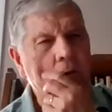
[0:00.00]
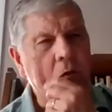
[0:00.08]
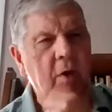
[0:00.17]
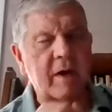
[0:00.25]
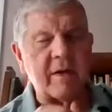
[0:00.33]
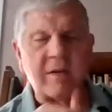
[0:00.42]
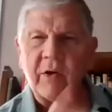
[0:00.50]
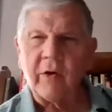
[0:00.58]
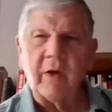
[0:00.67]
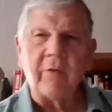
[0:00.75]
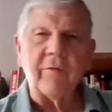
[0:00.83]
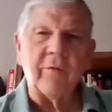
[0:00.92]

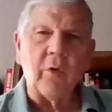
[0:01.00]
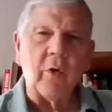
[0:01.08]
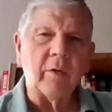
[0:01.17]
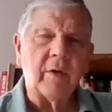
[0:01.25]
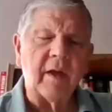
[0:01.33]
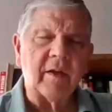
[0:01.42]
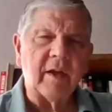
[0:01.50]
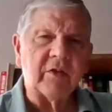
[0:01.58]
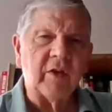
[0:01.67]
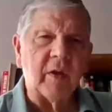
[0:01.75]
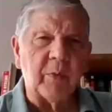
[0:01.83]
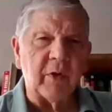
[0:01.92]
criteria for, let's say
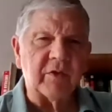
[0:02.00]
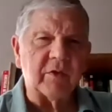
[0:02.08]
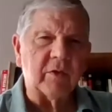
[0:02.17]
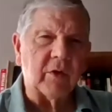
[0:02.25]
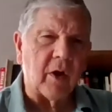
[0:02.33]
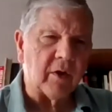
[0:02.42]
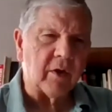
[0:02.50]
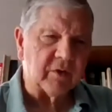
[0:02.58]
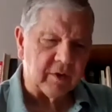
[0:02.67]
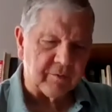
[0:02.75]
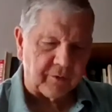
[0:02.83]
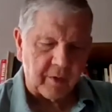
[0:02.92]
a person calls
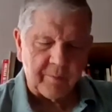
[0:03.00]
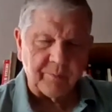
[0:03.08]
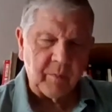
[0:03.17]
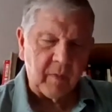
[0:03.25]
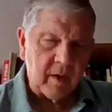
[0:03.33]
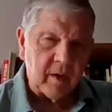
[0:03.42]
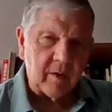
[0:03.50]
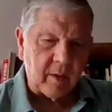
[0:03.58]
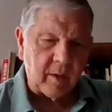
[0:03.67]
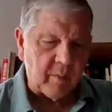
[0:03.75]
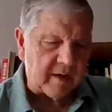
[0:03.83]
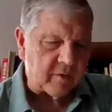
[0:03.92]
in from
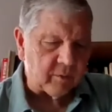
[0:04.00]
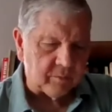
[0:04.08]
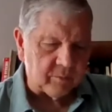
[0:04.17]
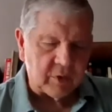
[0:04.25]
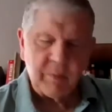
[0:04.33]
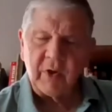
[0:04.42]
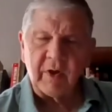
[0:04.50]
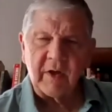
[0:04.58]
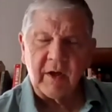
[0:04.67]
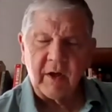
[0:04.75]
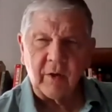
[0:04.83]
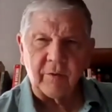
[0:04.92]
my community
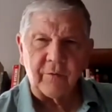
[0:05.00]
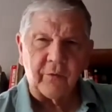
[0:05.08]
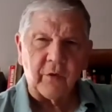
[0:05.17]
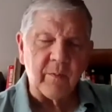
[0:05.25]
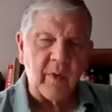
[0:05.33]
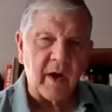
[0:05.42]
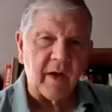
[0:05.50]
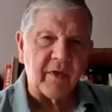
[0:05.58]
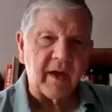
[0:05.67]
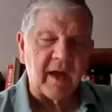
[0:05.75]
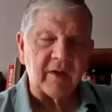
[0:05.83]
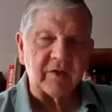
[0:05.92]
here in Fremont
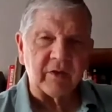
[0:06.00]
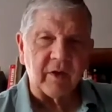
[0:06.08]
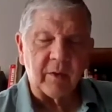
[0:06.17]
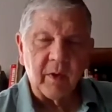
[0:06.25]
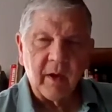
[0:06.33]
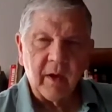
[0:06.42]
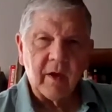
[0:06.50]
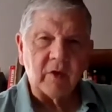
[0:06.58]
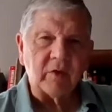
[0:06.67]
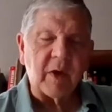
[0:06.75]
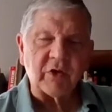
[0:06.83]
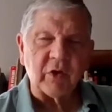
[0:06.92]
that has a
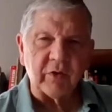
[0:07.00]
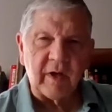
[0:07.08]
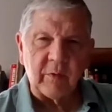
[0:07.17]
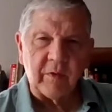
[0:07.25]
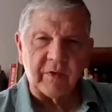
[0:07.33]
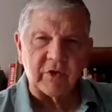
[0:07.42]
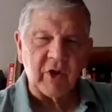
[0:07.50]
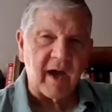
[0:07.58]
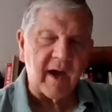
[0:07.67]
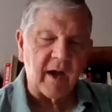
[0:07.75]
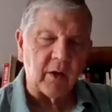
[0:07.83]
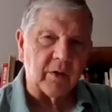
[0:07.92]
special need with a
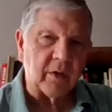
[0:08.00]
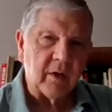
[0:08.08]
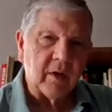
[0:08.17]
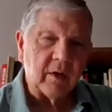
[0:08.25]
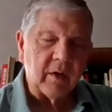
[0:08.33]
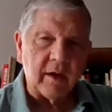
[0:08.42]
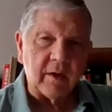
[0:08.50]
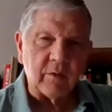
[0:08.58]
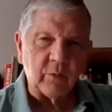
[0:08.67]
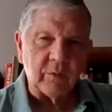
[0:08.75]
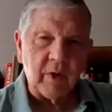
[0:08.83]
child, and